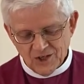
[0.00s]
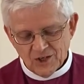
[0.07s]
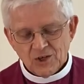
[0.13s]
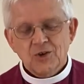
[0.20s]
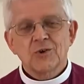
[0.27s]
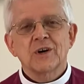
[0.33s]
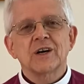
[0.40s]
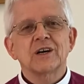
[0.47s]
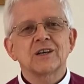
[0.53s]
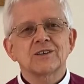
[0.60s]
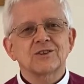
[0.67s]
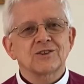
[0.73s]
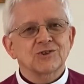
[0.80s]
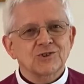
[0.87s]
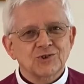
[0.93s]
who heard
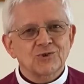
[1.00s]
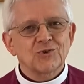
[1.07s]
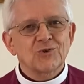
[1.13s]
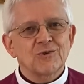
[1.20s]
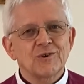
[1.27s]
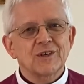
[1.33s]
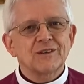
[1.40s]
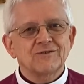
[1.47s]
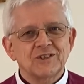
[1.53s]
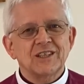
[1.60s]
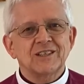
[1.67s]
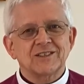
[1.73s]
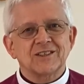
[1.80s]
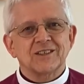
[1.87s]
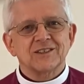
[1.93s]
the story of
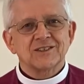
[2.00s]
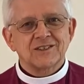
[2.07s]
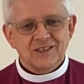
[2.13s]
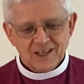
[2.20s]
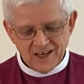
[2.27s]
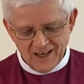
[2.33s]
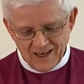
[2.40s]
Jesus